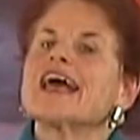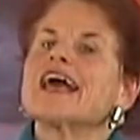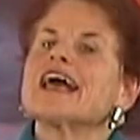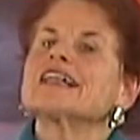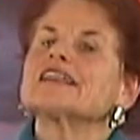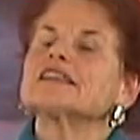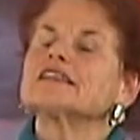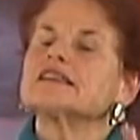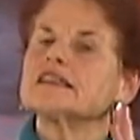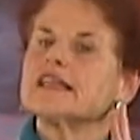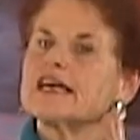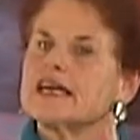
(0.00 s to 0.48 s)

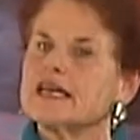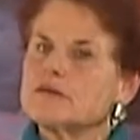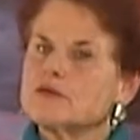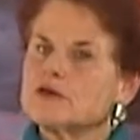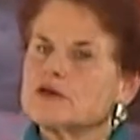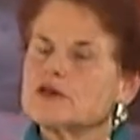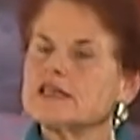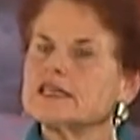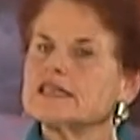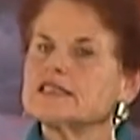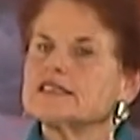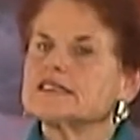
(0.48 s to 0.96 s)

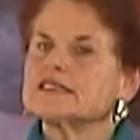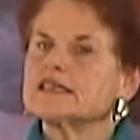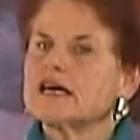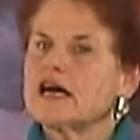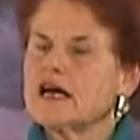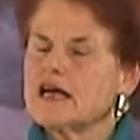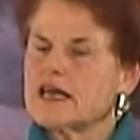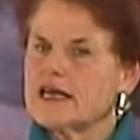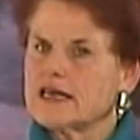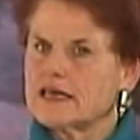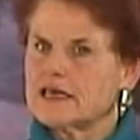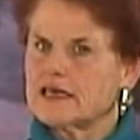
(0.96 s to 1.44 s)
Labor in
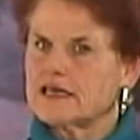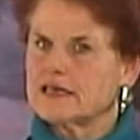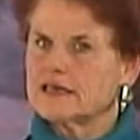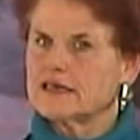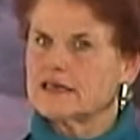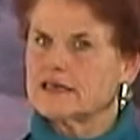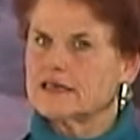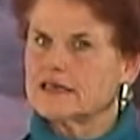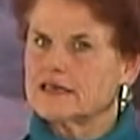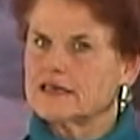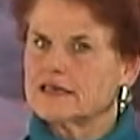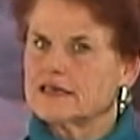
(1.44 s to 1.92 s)

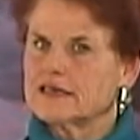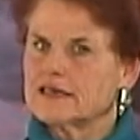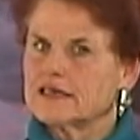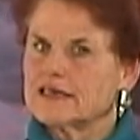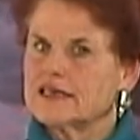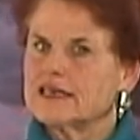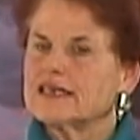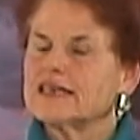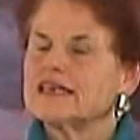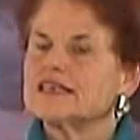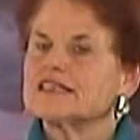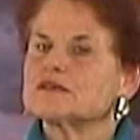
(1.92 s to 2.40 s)
dying
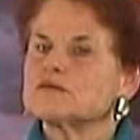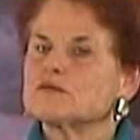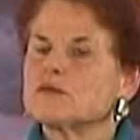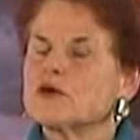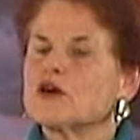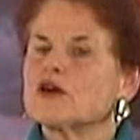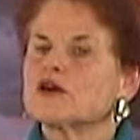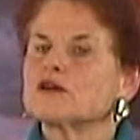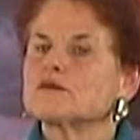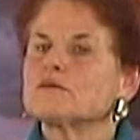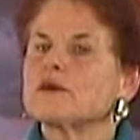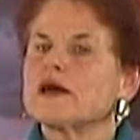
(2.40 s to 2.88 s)
is
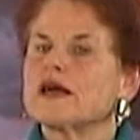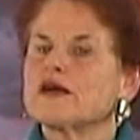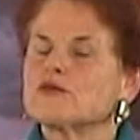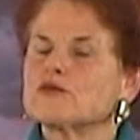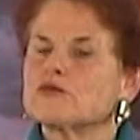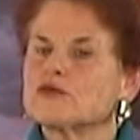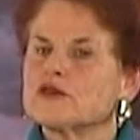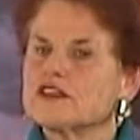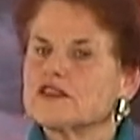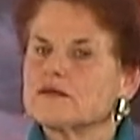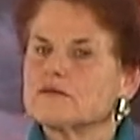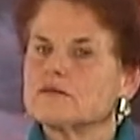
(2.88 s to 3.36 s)
marked by
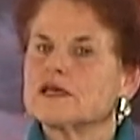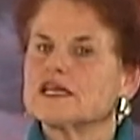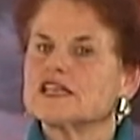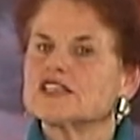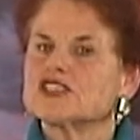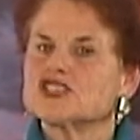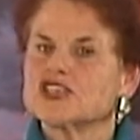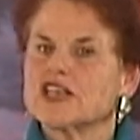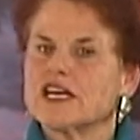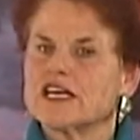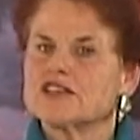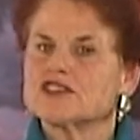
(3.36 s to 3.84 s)
rhythmic
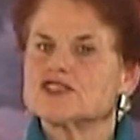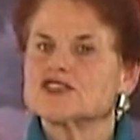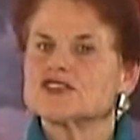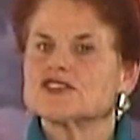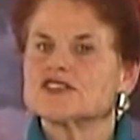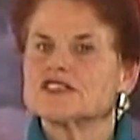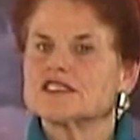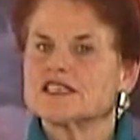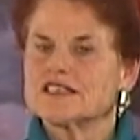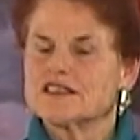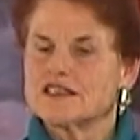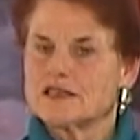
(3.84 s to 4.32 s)

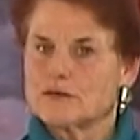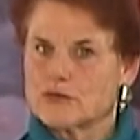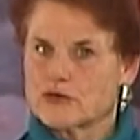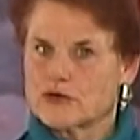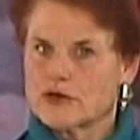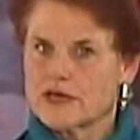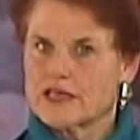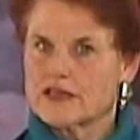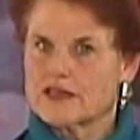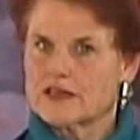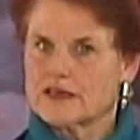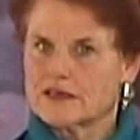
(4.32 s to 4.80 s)
changes in the
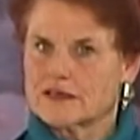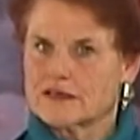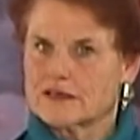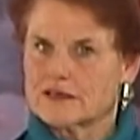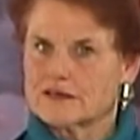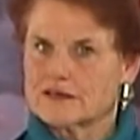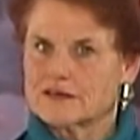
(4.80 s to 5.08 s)
breathing.